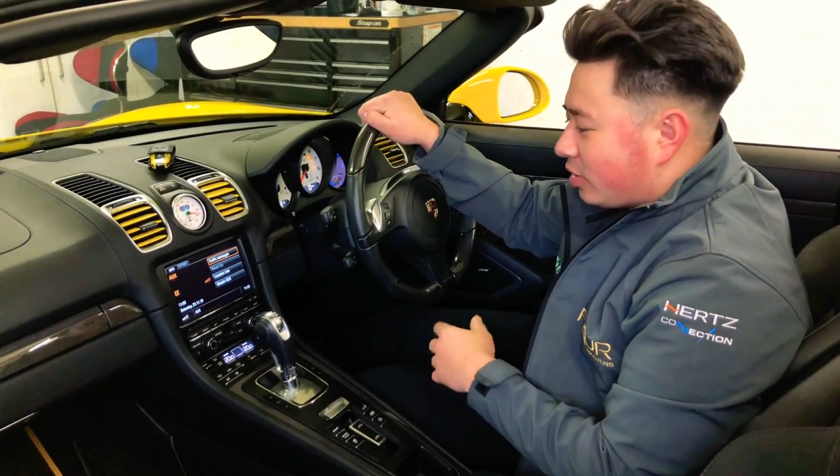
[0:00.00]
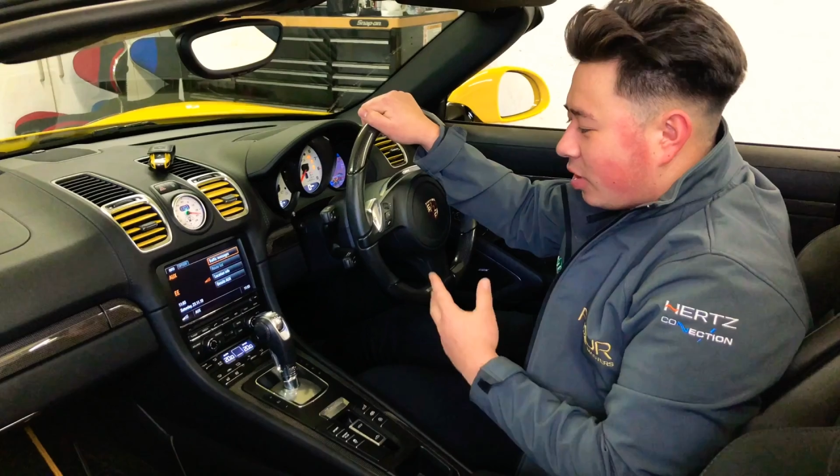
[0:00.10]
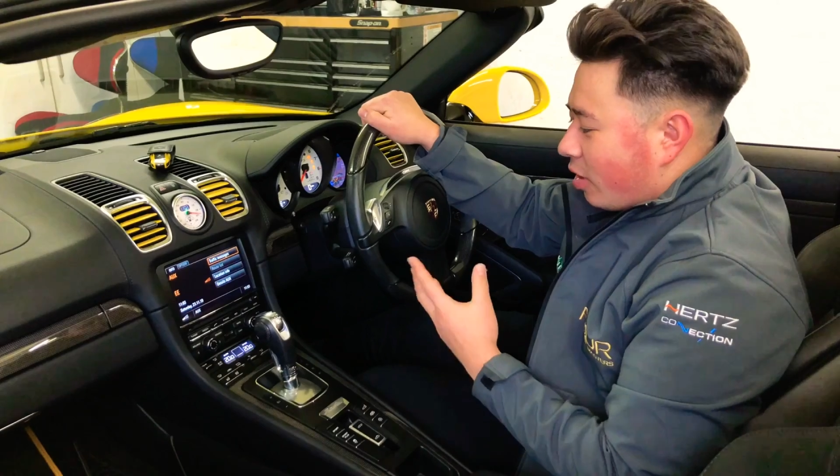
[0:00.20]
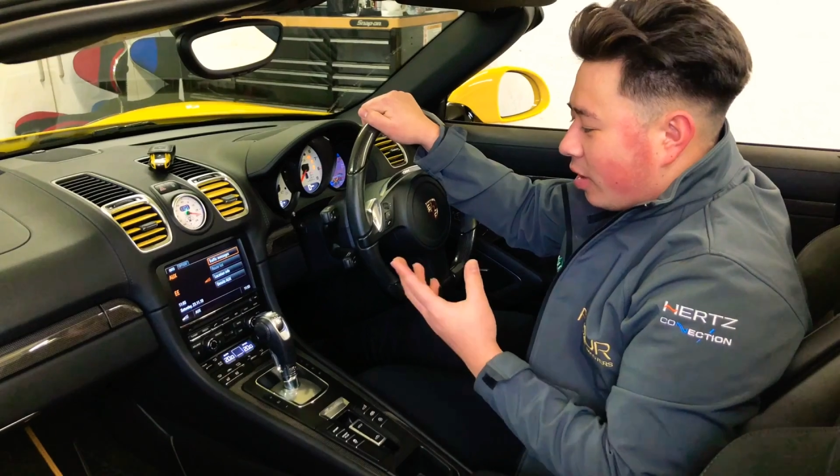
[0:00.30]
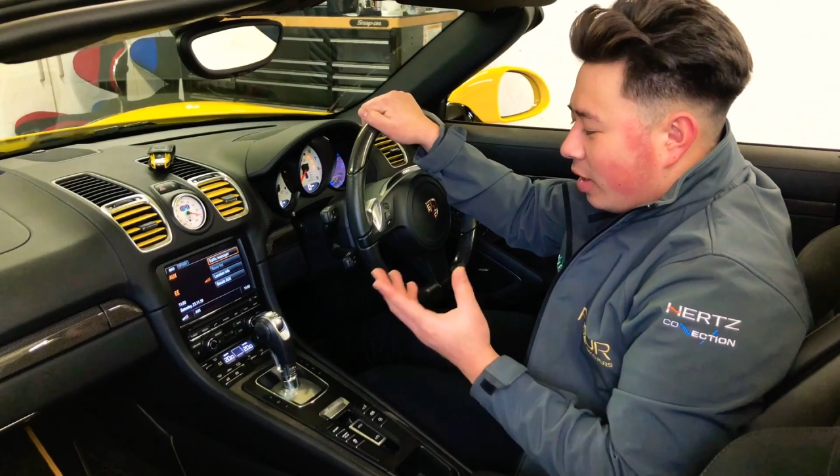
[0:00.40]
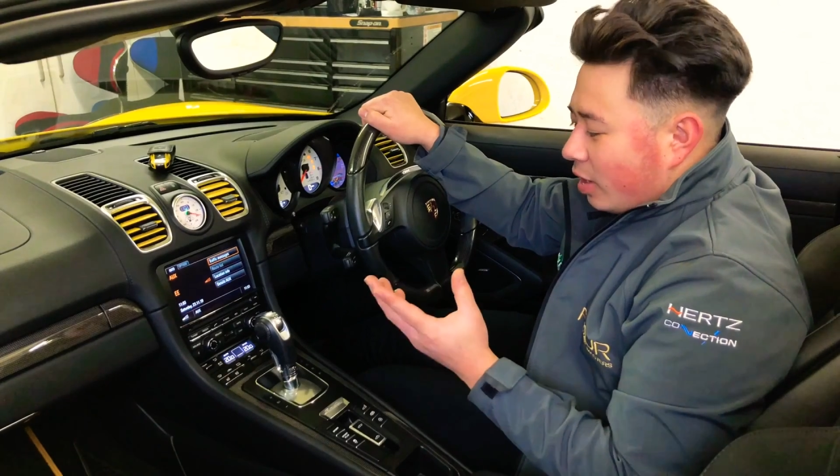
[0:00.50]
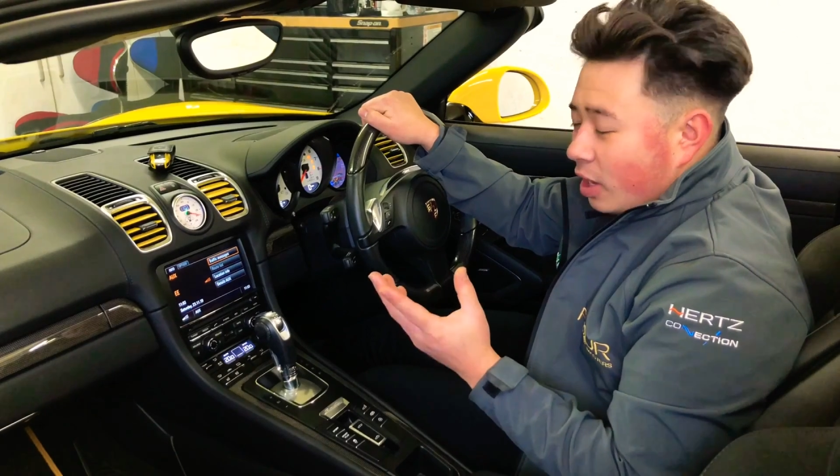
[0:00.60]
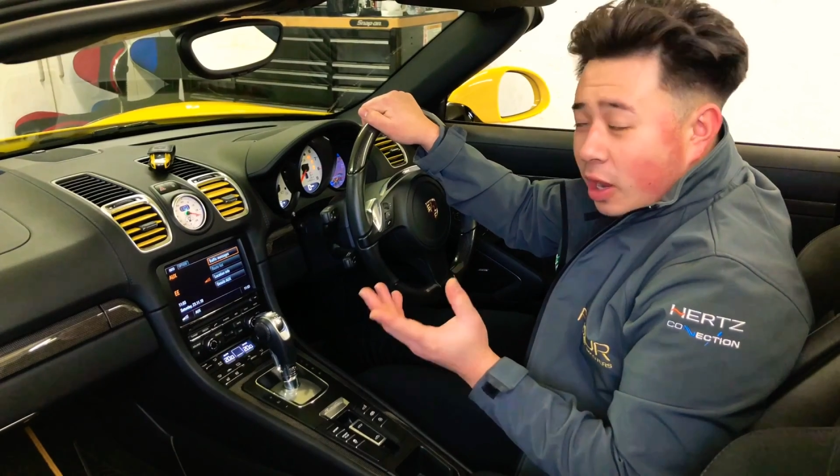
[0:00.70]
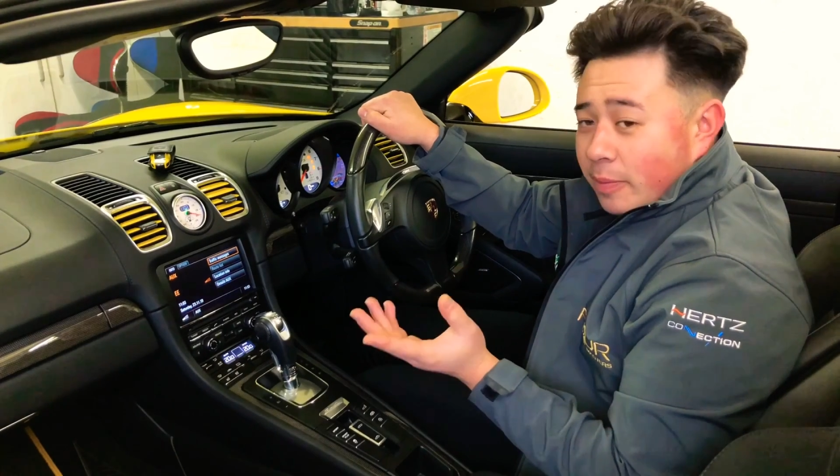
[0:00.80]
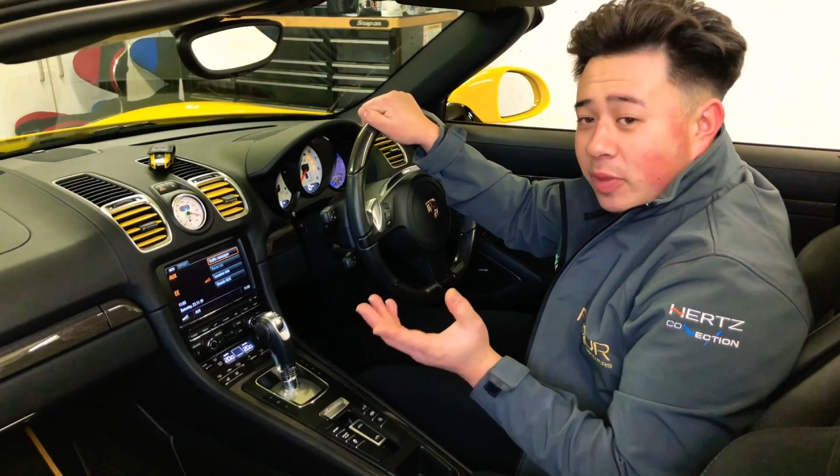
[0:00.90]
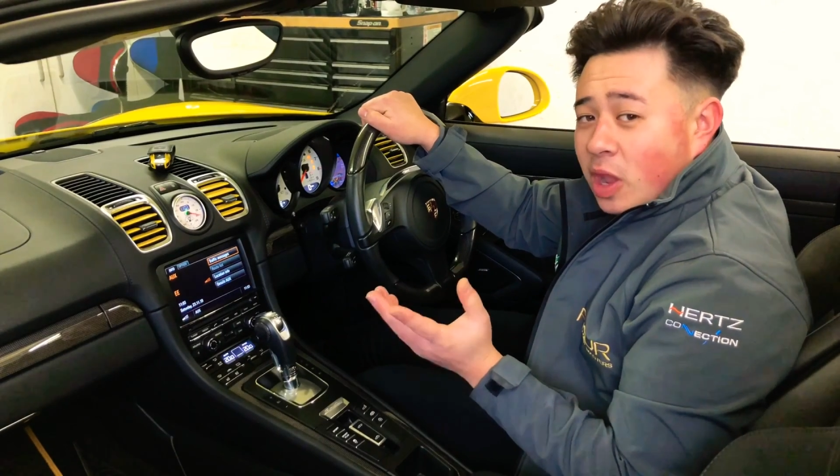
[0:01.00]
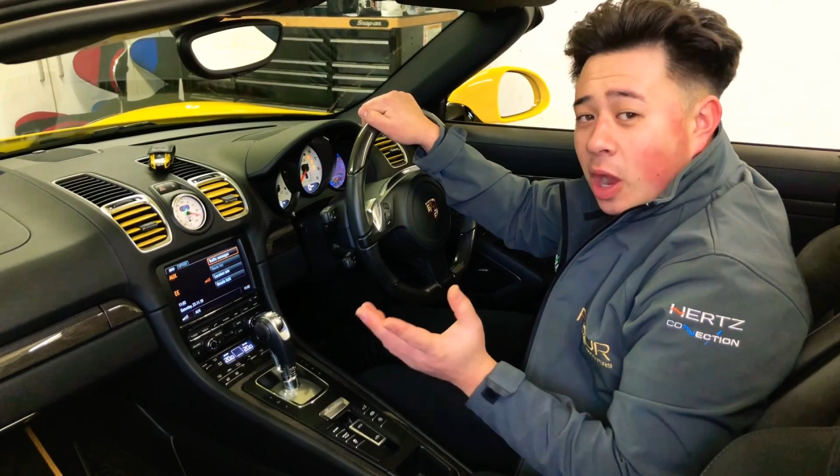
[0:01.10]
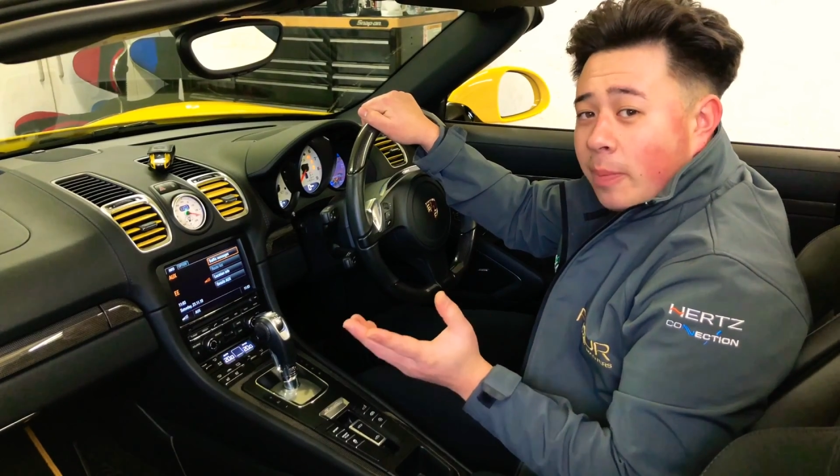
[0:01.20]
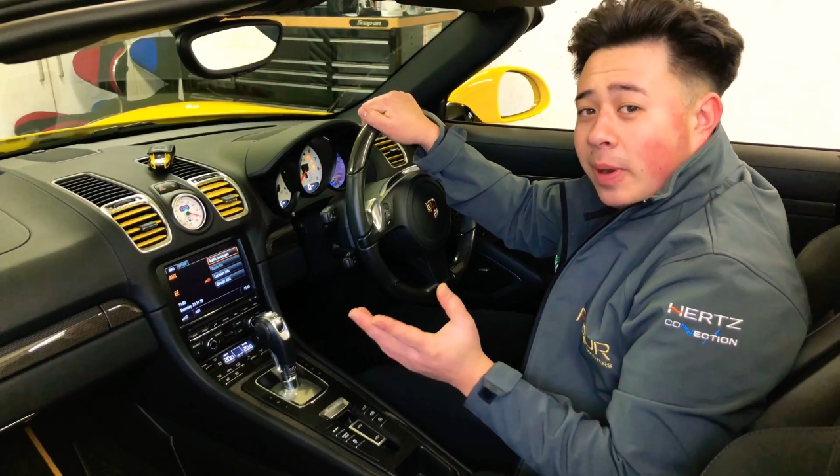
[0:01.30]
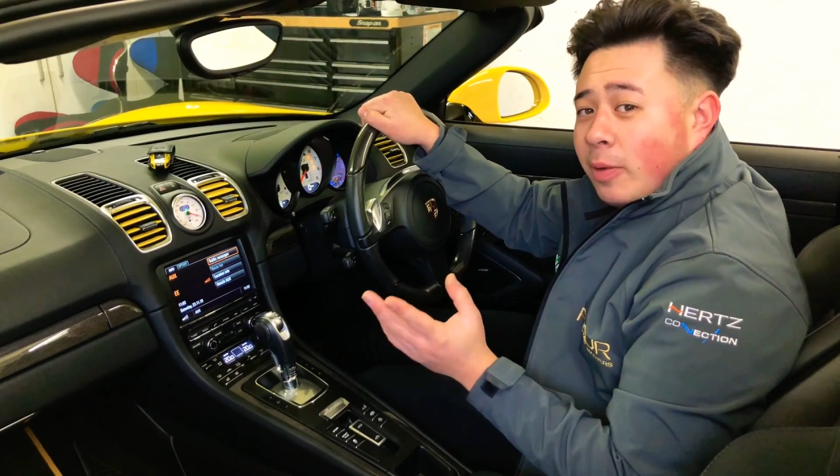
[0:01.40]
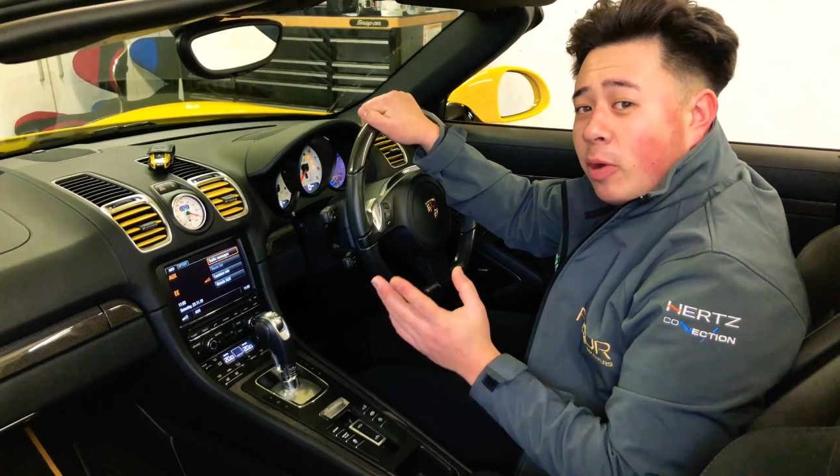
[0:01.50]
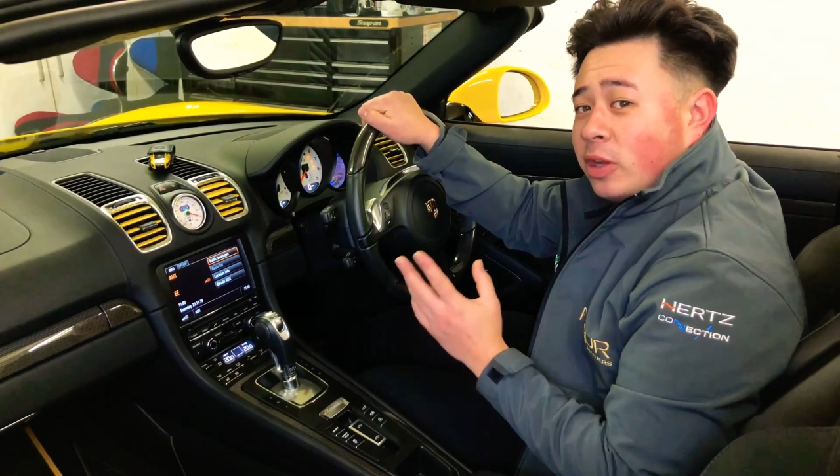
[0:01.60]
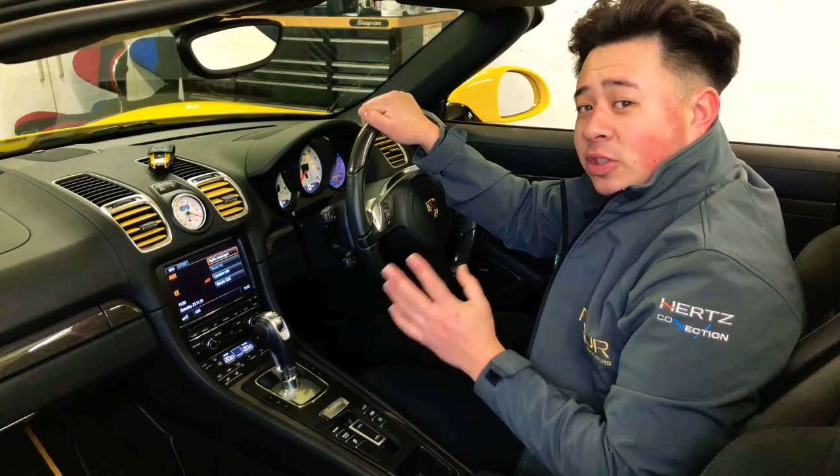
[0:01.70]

So the CarPlay works